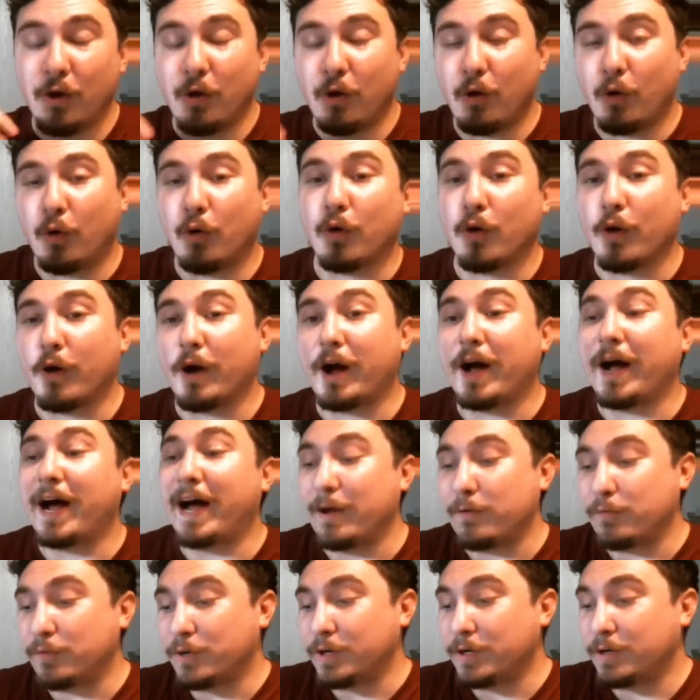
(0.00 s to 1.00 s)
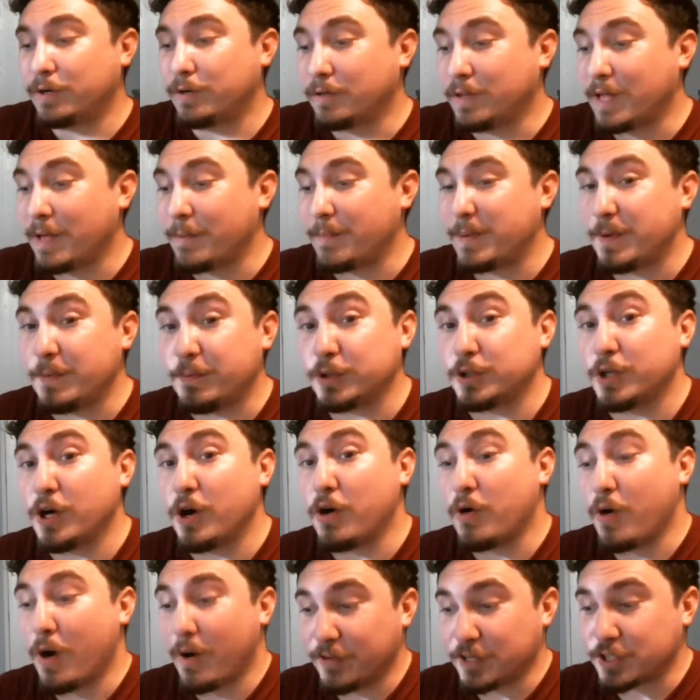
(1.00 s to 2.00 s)
or I will let people know
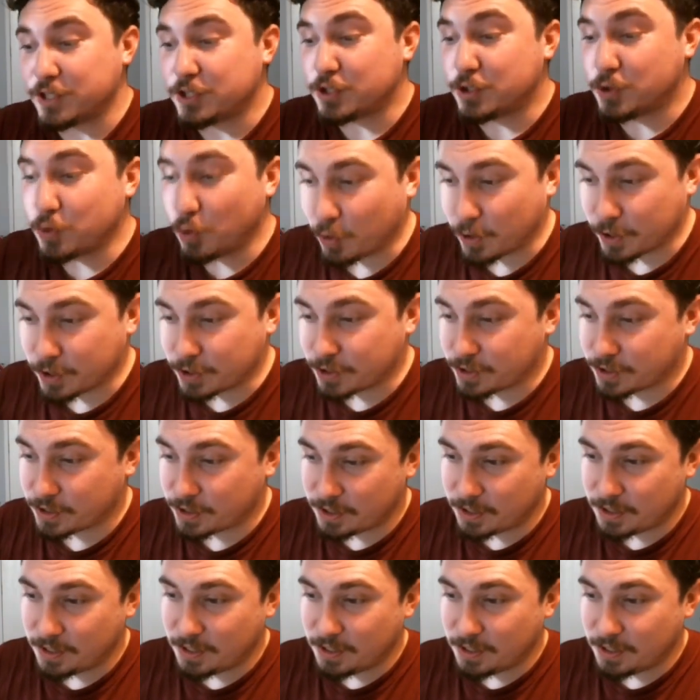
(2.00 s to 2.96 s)
of a source